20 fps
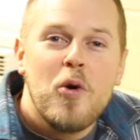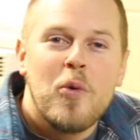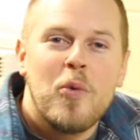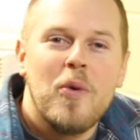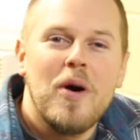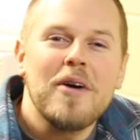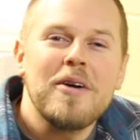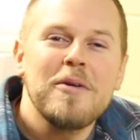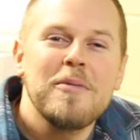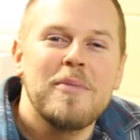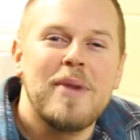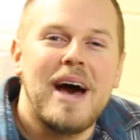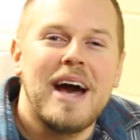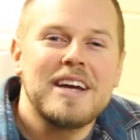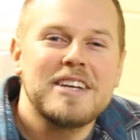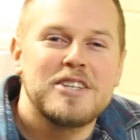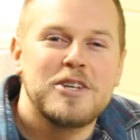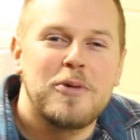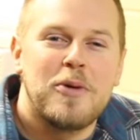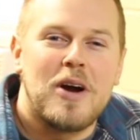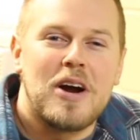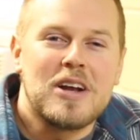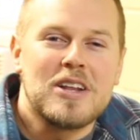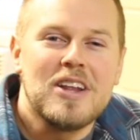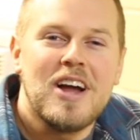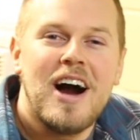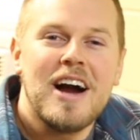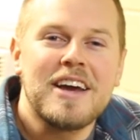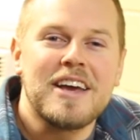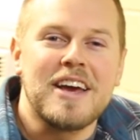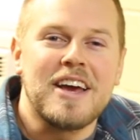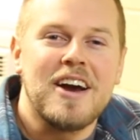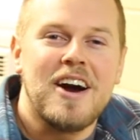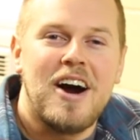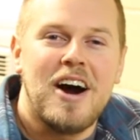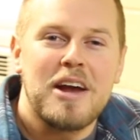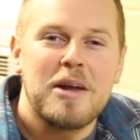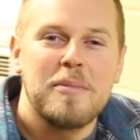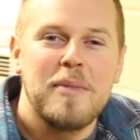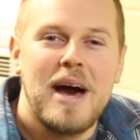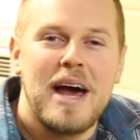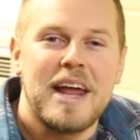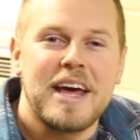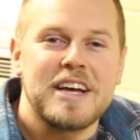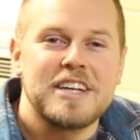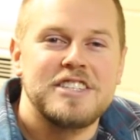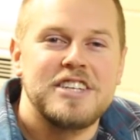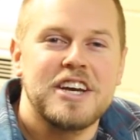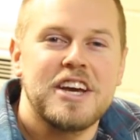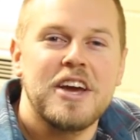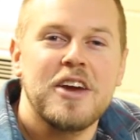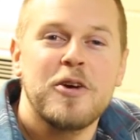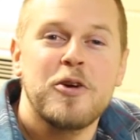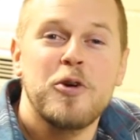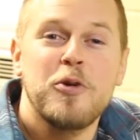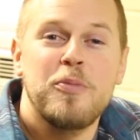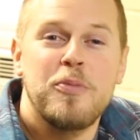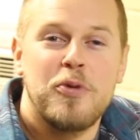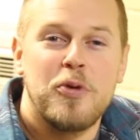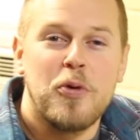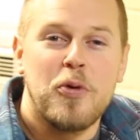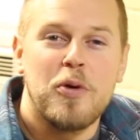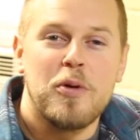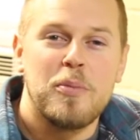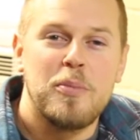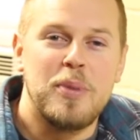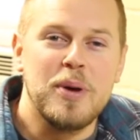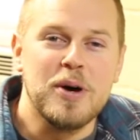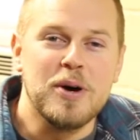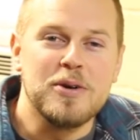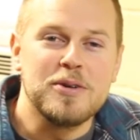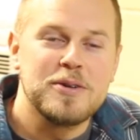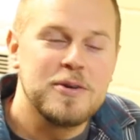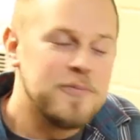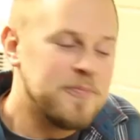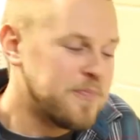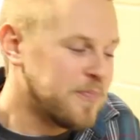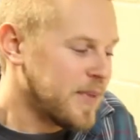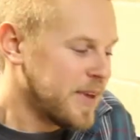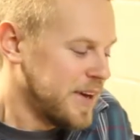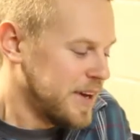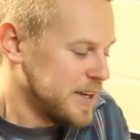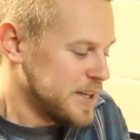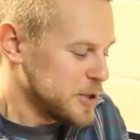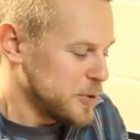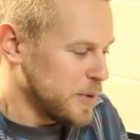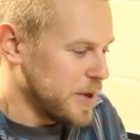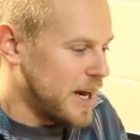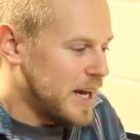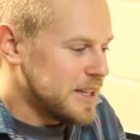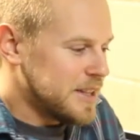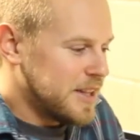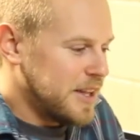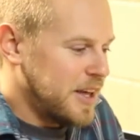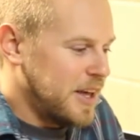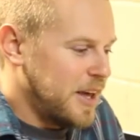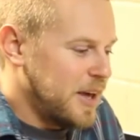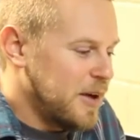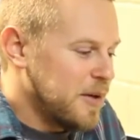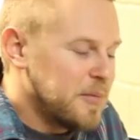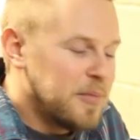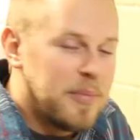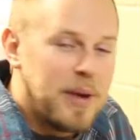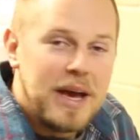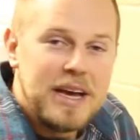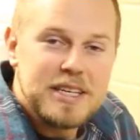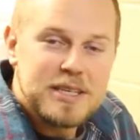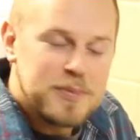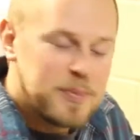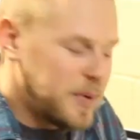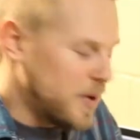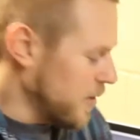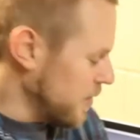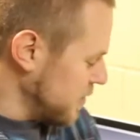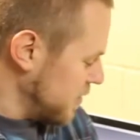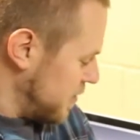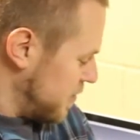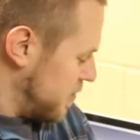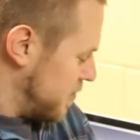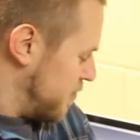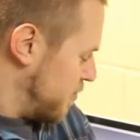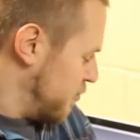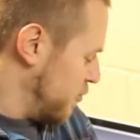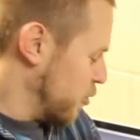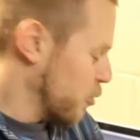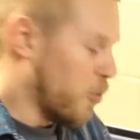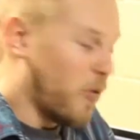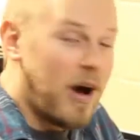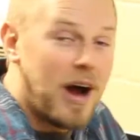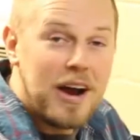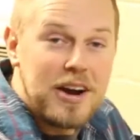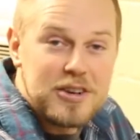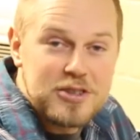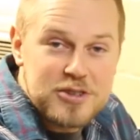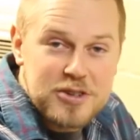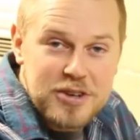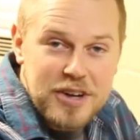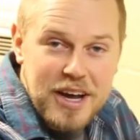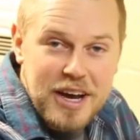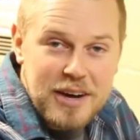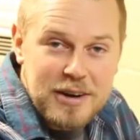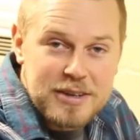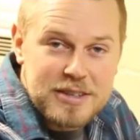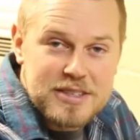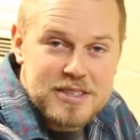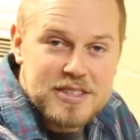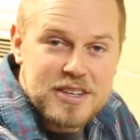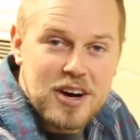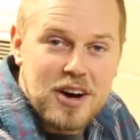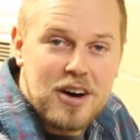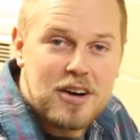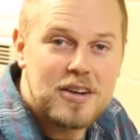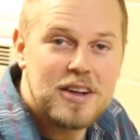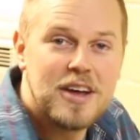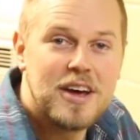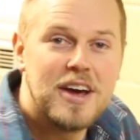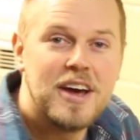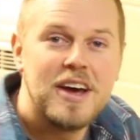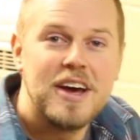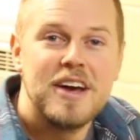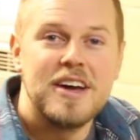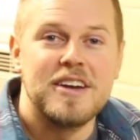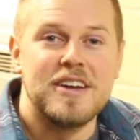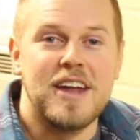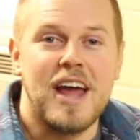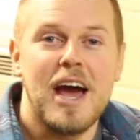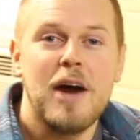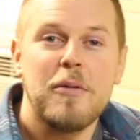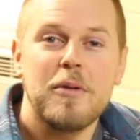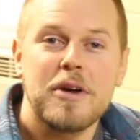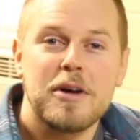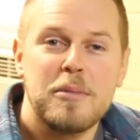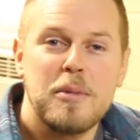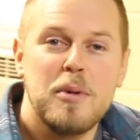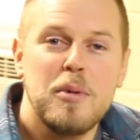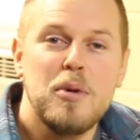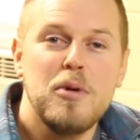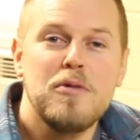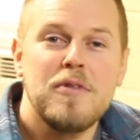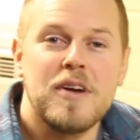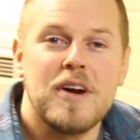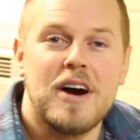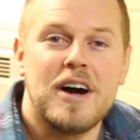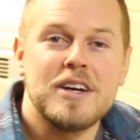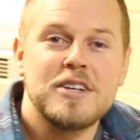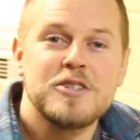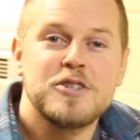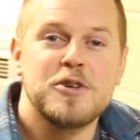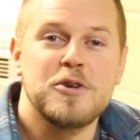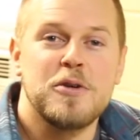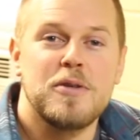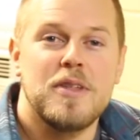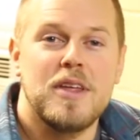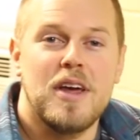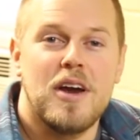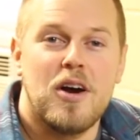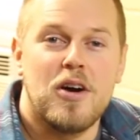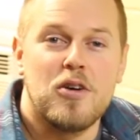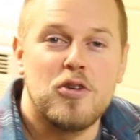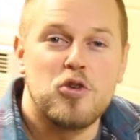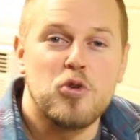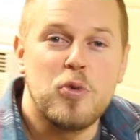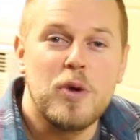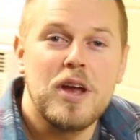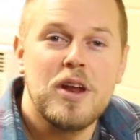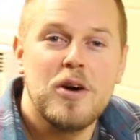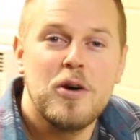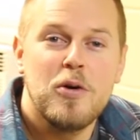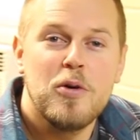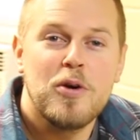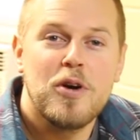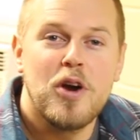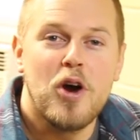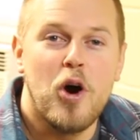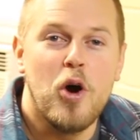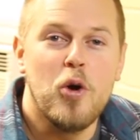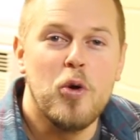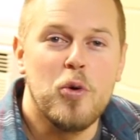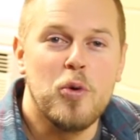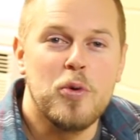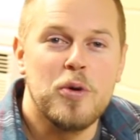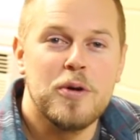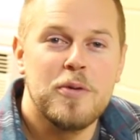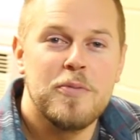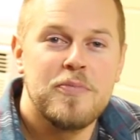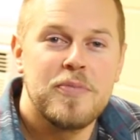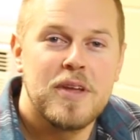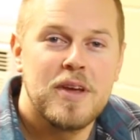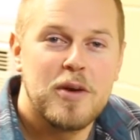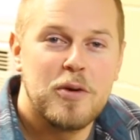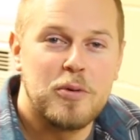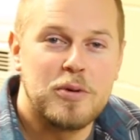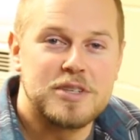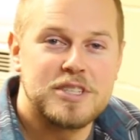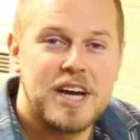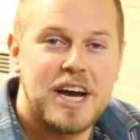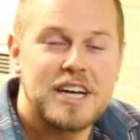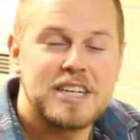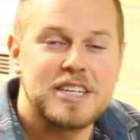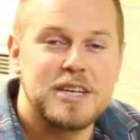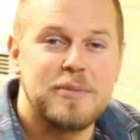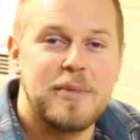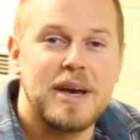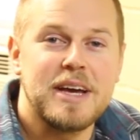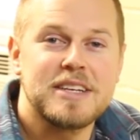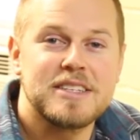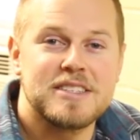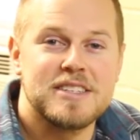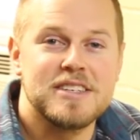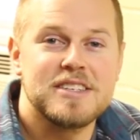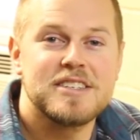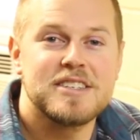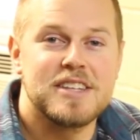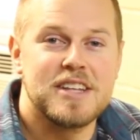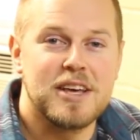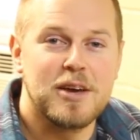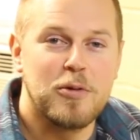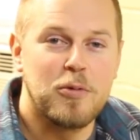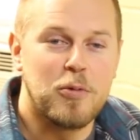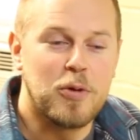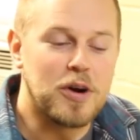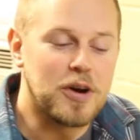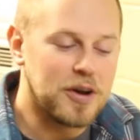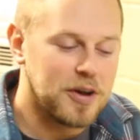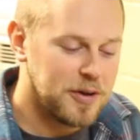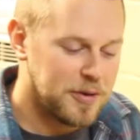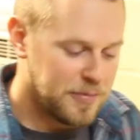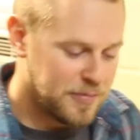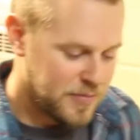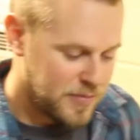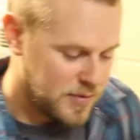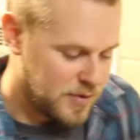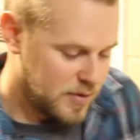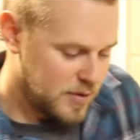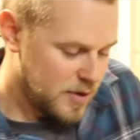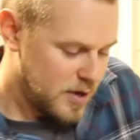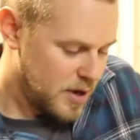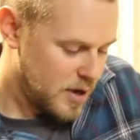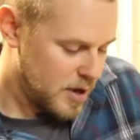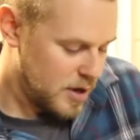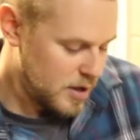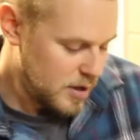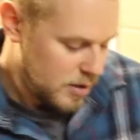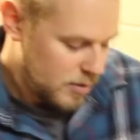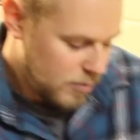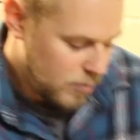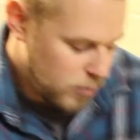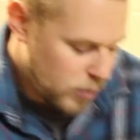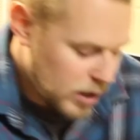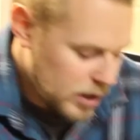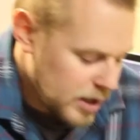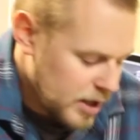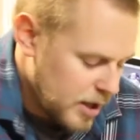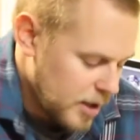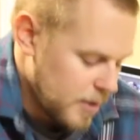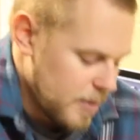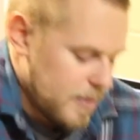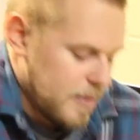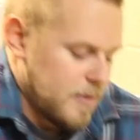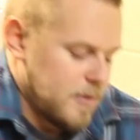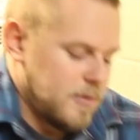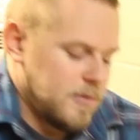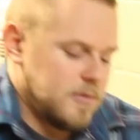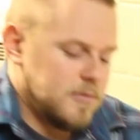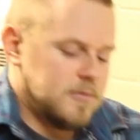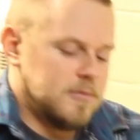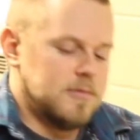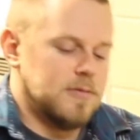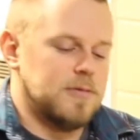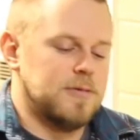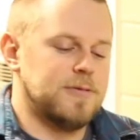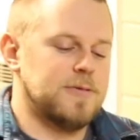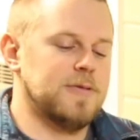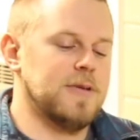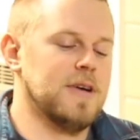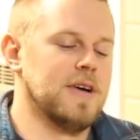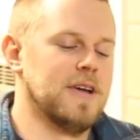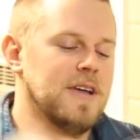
Welcome back to our locking automatic chicken coop door build. So we got the base built, the wires are now installed. Now we're going to be moving on to the Arduino code, which actually makes this thing work. Hey, you Wally. Oof.